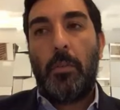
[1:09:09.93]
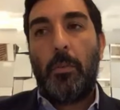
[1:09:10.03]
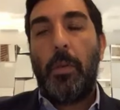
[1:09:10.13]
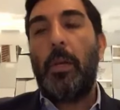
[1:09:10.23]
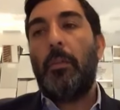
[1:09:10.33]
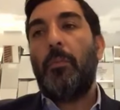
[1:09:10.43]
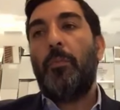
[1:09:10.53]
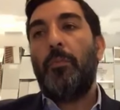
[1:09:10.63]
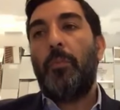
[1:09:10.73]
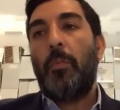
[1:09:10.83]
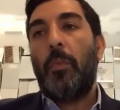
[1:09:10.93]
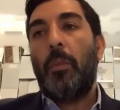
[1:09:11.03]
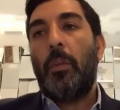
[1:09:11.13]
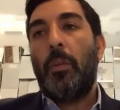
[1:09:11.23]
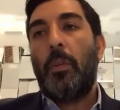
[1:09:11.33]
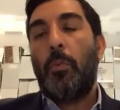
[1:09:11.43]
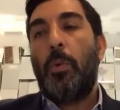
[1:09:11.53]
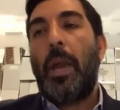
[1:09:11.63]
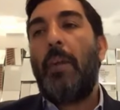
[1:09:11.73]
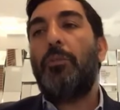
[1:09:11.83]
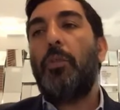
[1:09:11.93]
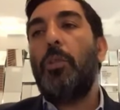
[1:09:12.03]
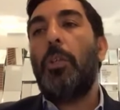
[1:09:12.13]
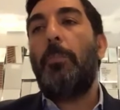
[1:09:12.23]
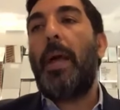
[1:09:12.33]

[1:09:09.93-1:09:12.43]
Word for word: Well, we have to look